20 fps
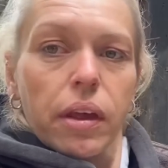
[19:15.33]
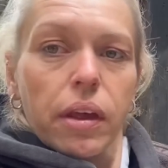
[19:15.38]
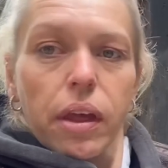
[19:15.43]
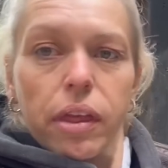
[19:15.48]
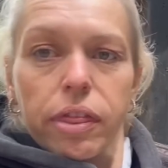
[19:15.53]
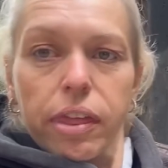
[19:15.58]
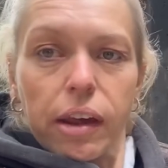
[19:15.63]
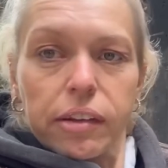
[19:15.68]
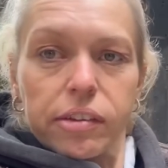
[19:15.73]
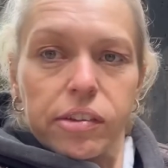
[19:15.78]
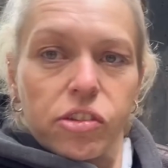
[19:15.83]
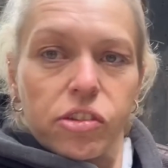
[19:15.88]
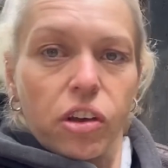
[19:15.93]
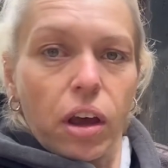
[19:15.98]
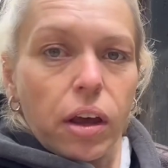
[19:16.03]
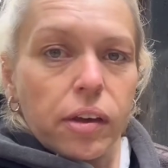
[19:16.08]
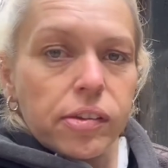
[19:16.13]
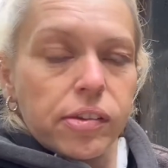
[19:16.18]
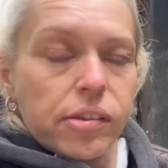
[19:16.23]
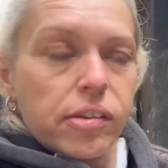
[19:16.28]
that's
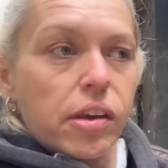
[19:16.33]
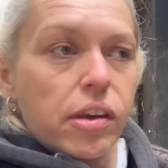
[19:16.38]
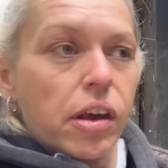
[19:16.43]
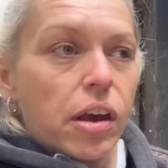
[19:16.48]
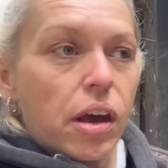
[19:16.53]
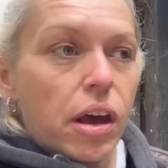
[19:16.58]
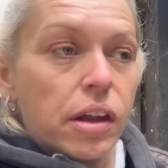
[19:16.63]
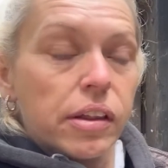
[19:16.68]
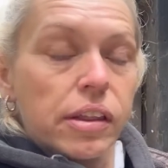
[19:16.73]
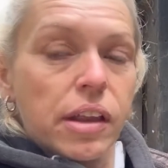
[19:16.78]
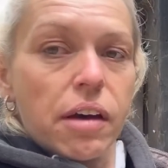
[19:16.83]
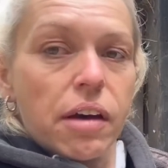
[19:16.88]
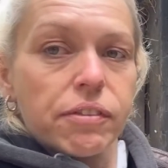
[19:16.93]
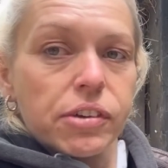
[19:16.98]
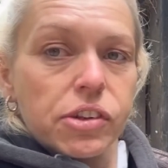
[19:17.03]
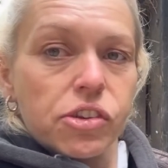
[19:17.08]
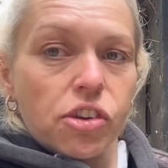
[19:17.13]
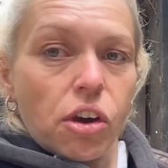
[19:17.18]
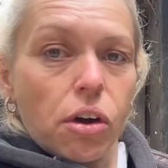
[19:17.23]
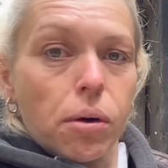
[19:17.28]
just another
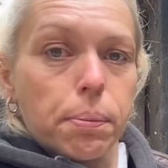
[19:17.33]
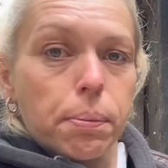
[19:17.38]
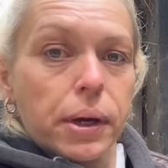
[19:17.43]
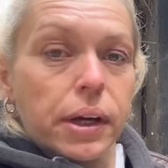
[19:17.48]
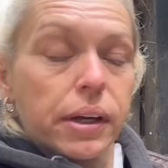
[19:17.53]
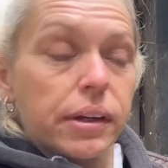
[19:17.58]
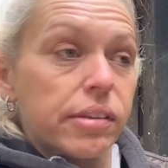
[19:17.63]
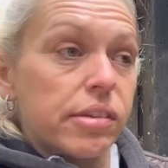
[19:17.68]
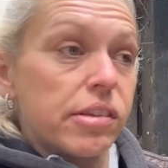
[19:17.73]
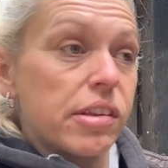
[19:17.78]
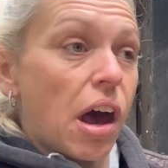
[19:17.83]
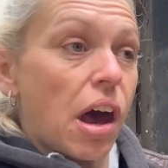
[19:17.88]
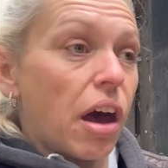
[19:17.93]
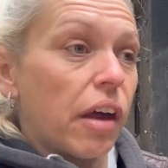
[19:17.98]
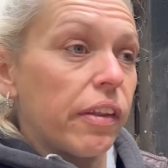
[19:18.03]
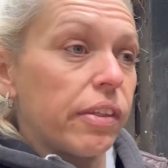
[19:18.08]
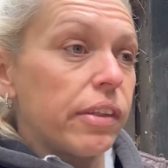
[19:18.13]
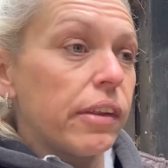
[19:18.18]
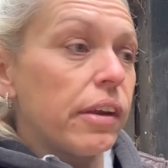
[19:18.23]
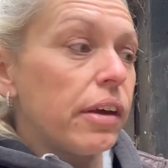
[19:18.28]
job
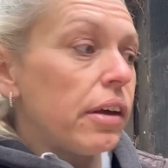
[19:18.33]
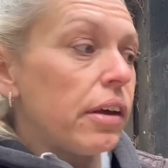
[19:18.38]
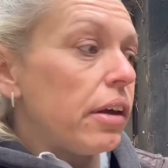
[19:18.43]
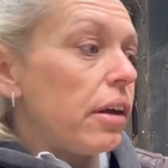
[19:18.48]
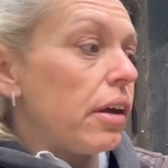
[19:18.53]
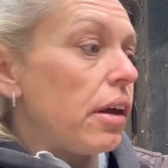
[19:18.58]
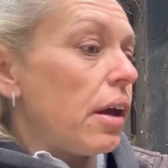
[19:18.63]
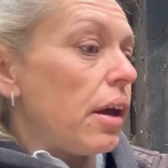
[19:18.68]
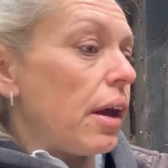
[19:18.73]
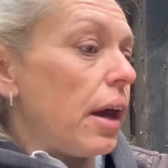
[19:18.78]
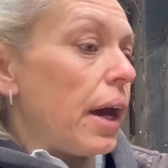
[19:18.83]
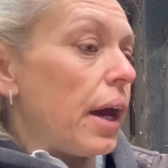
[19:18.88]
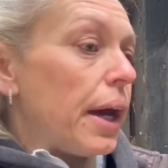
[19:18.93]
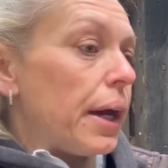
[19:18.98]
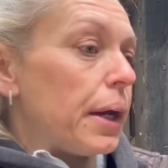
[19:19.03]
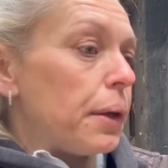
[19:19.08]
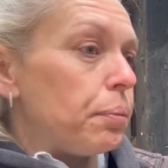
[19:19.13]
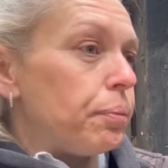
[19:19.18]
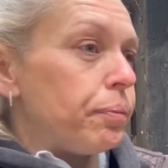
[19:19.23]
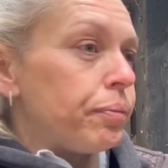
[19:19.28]
done.
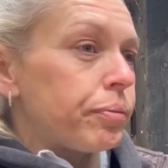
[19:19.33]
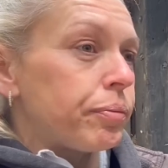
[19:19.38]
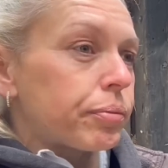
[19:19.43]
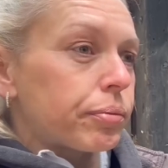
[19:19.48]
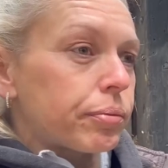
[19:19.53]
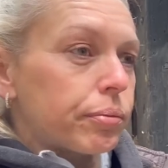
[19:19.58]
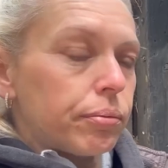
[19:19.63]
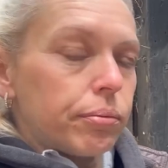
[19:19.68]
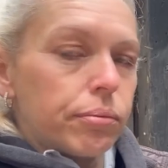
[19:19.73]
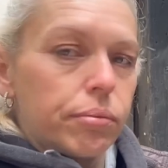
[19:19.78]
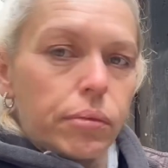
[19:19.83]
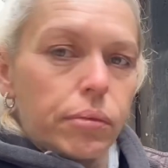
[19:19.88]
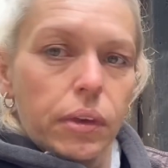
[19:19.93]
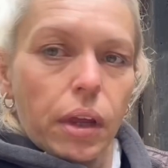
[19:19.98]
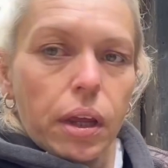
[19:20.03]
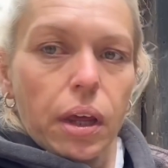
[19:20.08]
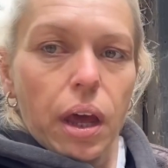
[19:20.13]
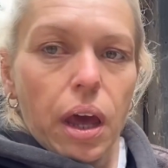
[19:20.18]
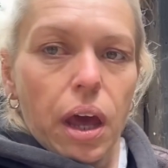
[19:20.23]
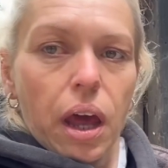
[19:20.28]
And
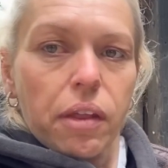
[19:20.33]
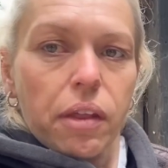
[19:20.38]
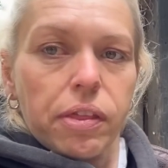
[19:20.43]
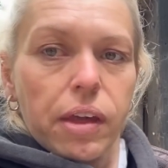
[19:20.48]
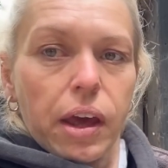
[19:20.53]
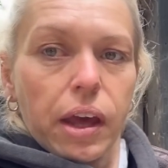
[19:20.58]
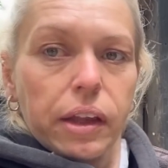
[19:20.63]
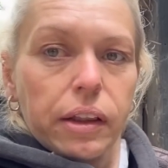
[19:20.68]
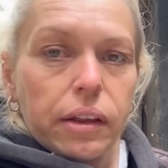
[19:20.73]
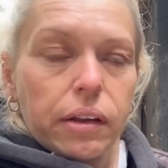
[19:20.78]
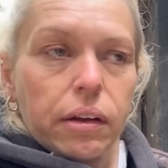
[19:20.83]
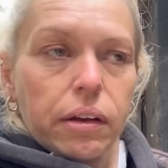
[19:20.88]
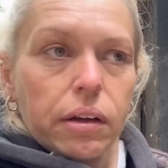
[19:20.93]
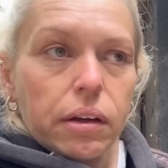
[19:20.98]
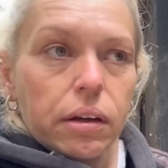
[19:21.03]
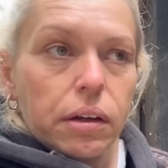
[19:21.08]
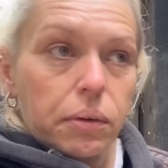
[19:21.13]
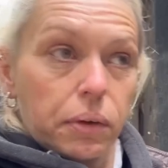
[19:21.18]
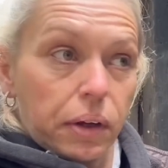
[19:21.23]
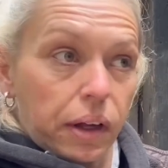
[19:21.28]
then,
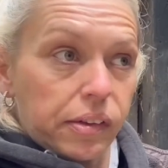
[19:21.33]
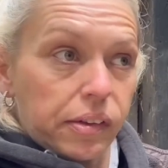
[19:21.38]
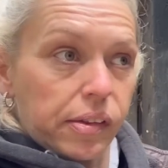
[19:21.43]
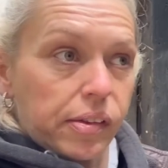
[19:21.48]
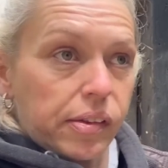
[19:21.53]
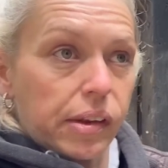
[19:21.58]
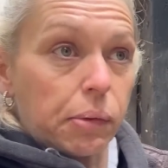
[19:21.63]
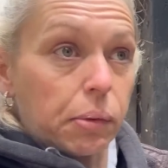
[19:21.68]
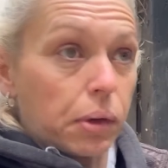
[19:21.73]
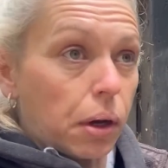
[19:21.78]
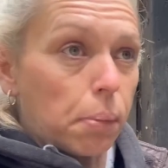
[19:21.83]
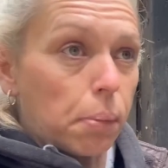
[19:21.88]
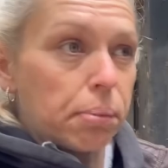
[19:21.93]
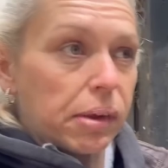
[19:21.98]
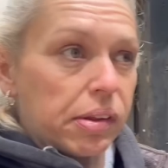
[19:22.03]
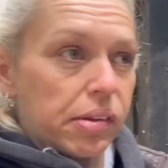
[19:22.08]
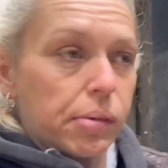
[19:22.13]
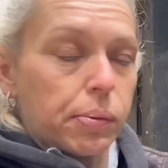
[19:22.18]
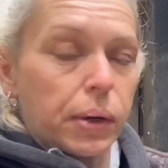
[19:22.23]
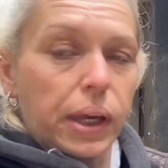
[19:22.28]
as I say, we've got a
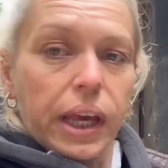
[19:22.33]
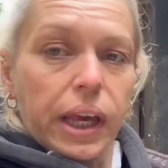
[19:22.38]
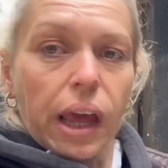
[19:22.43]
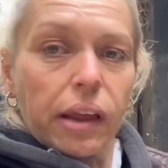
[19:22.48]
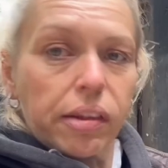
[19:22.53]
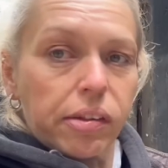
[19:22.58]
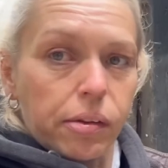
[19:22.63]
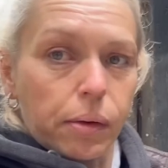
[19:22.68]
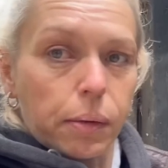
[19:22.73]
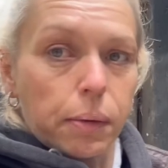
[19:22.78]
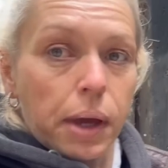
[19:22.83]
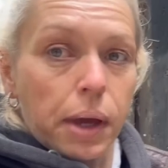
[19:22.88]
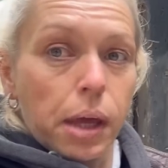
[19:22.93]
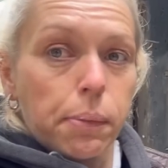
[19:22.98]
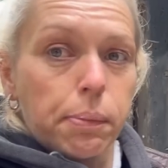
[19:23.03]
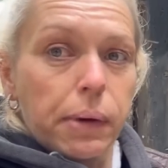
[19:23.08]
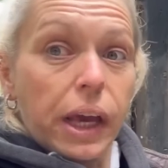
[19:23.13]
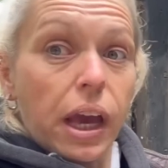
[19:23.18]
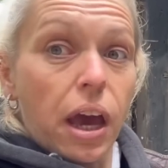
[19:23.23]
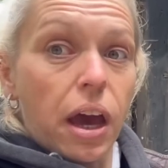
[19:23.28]
busy weekend, so I'm
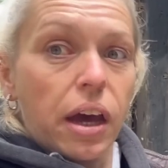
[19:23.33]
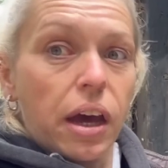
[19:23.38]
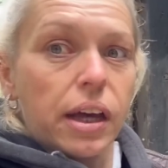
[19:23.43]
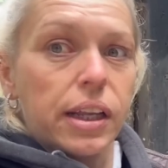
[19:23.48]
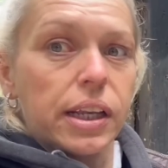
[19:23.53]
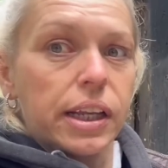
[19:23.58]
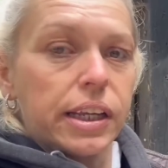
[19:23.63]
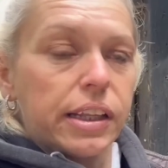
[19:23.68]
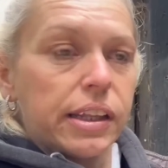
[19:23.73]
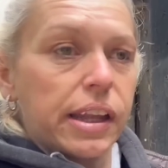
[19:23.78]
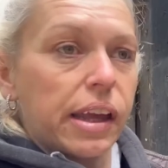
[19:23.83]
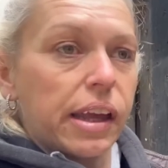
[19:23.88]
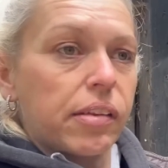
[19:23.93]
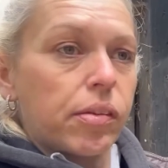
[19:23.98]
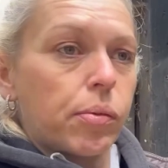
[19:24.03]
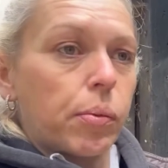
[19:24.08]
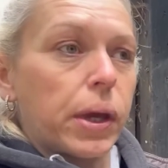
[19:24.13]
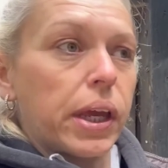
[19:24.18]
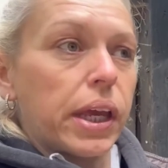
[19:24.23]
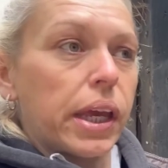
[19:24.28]
hoping early
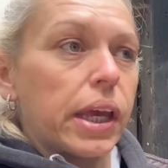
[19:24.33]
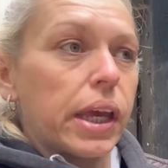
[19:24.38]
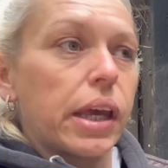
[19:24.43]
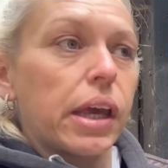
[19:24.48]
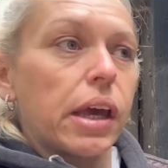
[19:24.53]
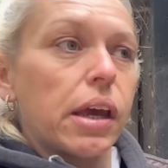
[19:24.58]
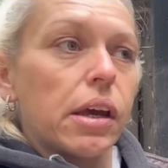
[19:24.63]
next week